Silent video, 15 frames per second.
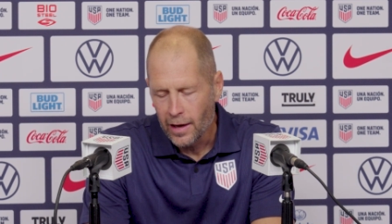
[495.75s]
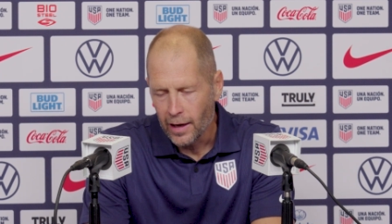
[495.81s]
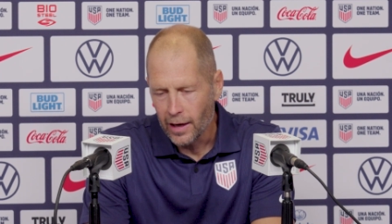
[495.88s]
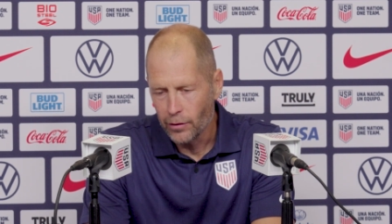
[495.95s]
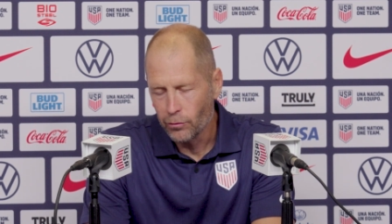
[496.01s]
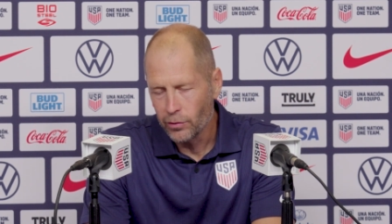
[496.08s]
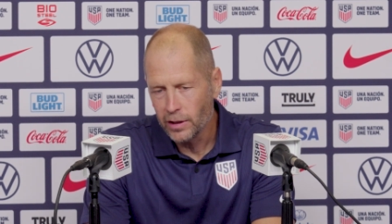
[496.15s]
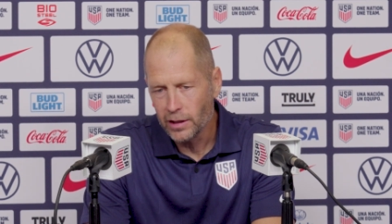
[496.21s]

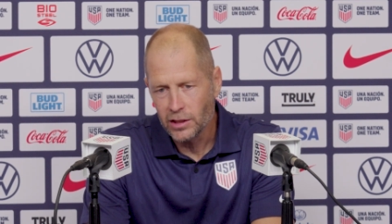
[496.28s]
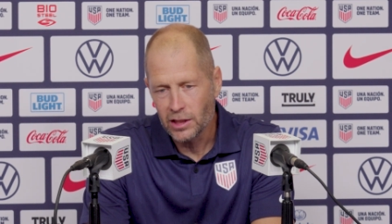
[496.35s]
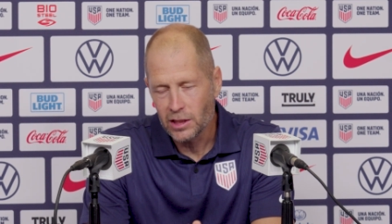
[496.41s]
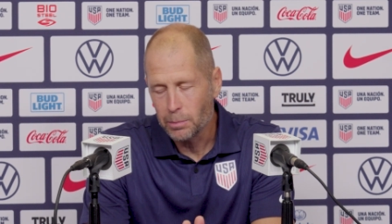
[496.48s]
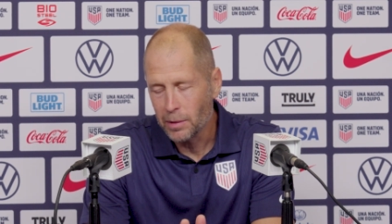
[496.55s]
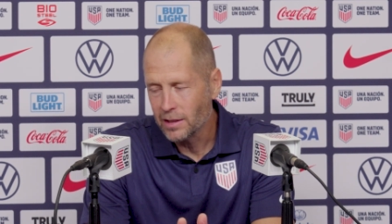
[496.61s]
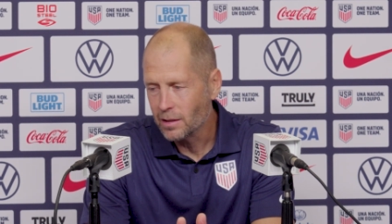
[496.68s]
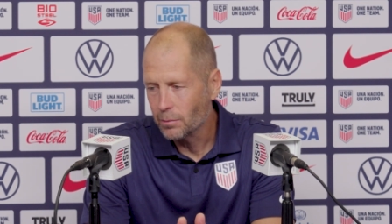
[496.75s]
and really just
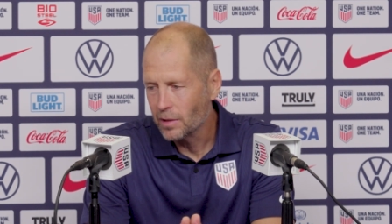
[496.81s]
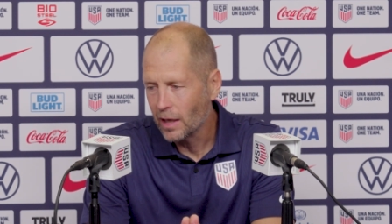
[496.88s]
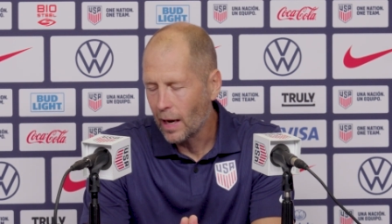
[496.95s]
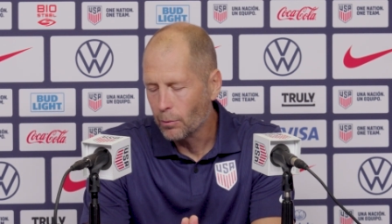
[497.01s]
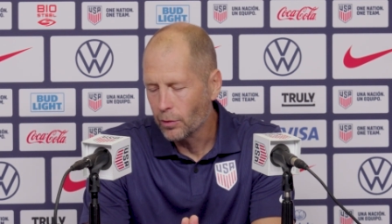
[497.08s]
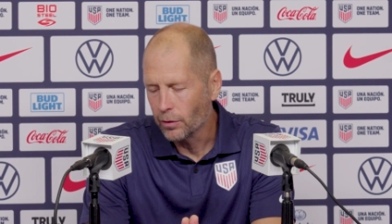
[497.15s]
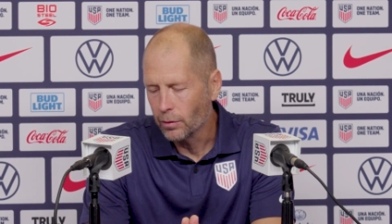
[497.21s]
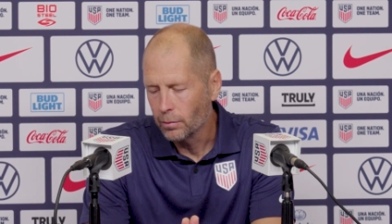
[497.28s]
spent some
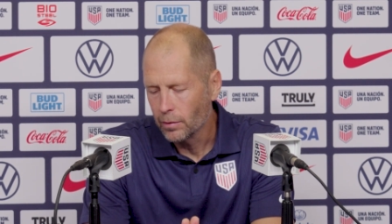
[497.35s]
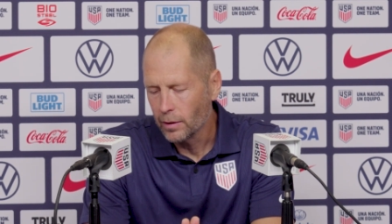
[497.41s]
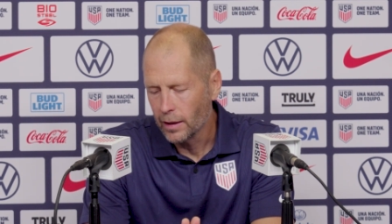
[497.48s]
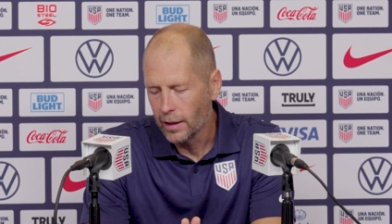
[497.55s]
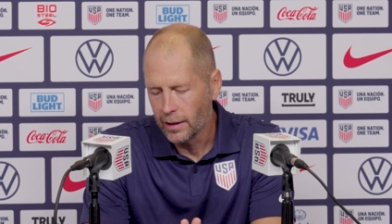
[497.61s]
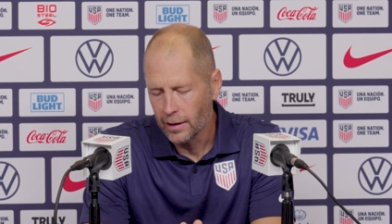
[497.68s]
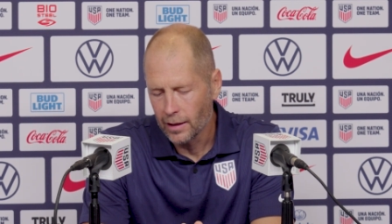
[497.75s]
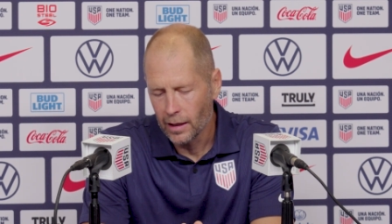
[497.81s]
time with them.
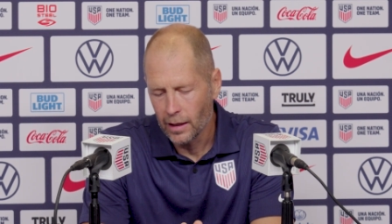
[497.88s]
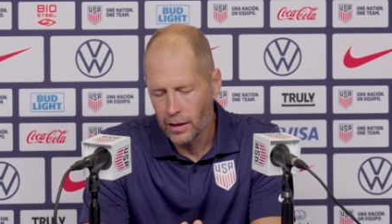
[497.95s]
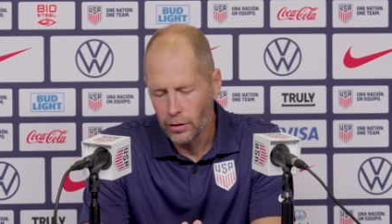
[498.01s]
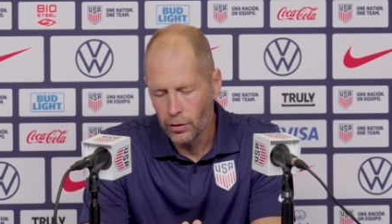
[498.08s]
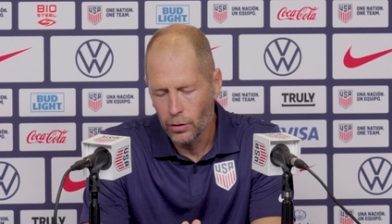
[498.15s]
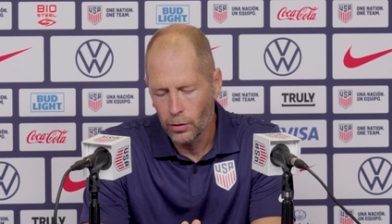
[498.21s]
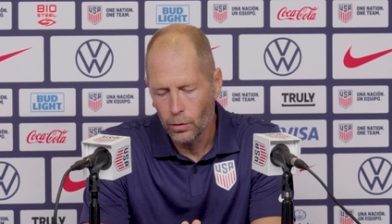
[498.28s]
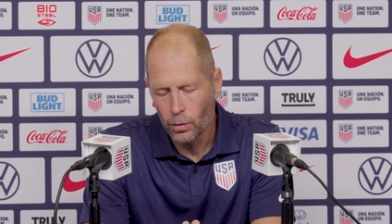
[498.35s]
And I, I
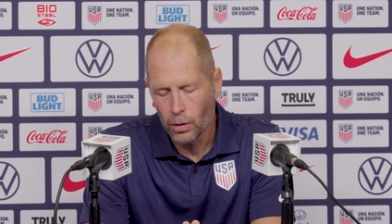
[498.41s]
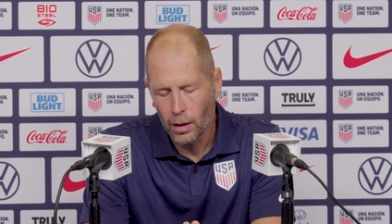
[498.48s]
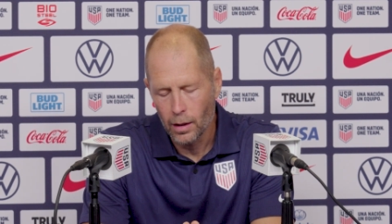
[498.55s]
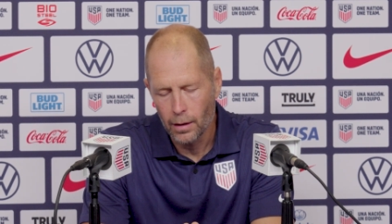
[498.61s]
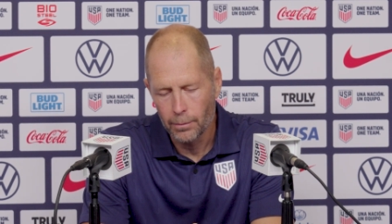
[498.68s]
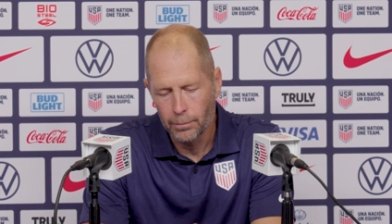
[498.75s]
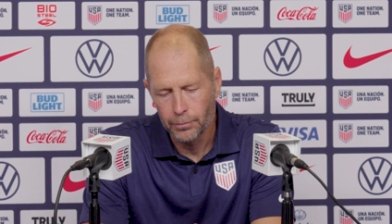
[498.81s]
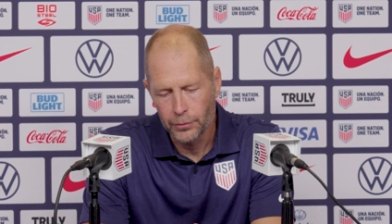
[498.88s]
know,
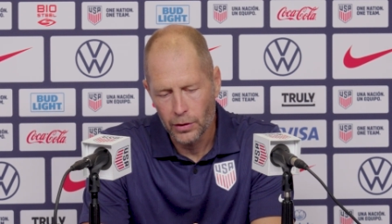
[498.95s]
um,